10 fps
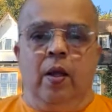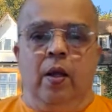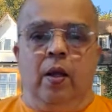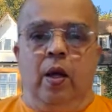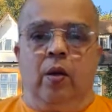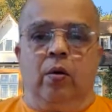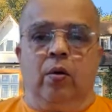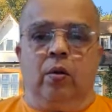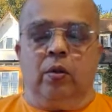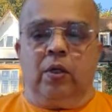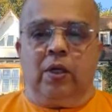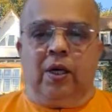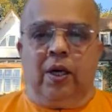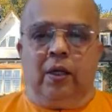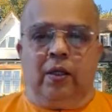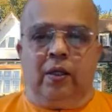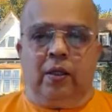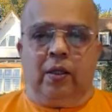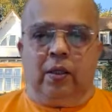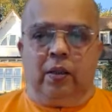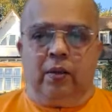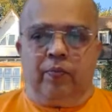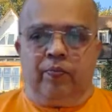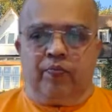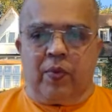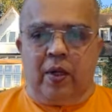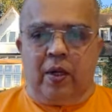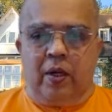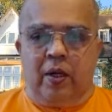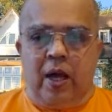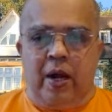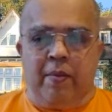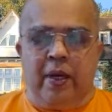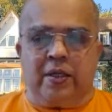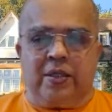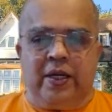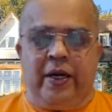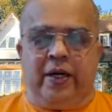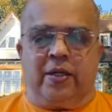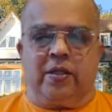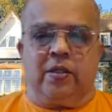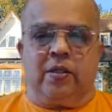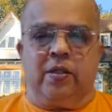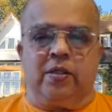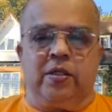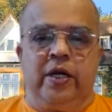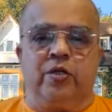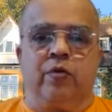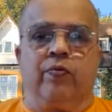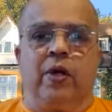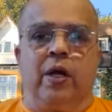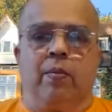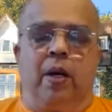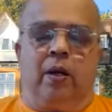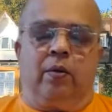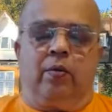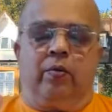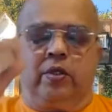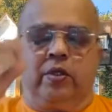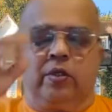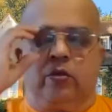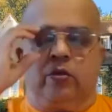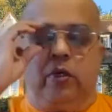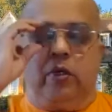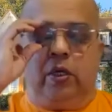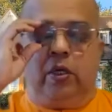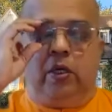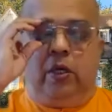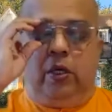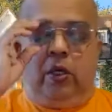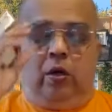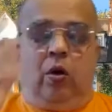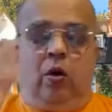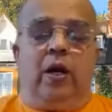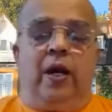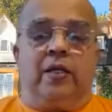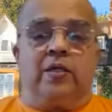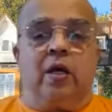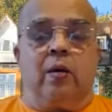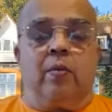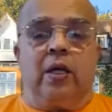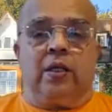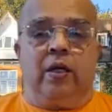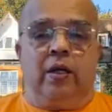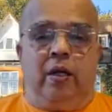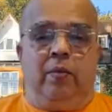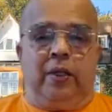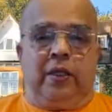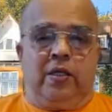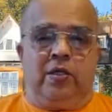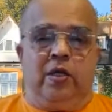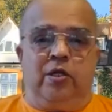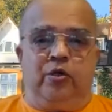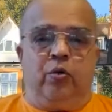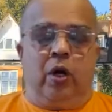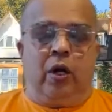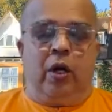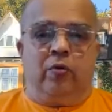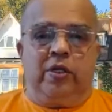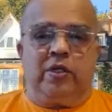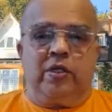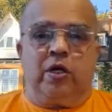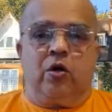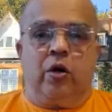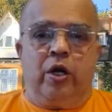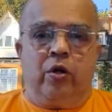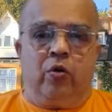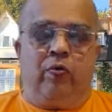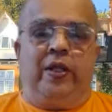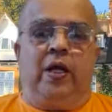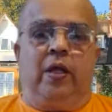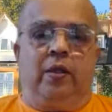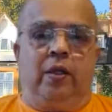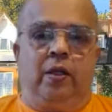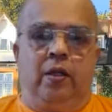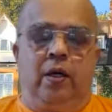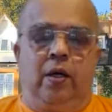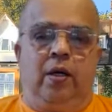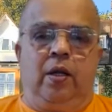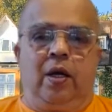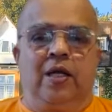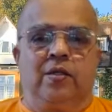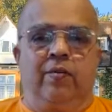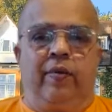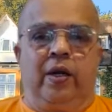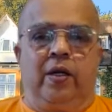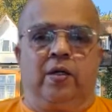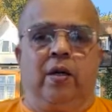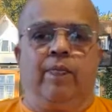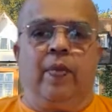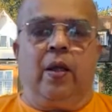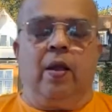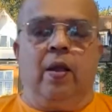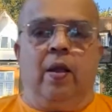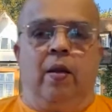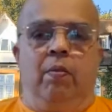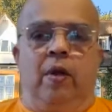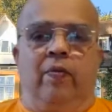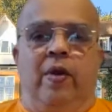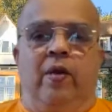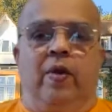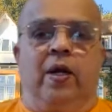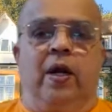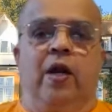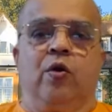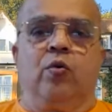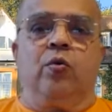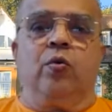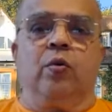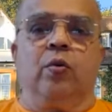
Now, the karmic seeds, the seeds of karma, which we call as Karmashaya in Patanjali's yoga. Now, this is according to Vedanta, the earlier classification. But when we try to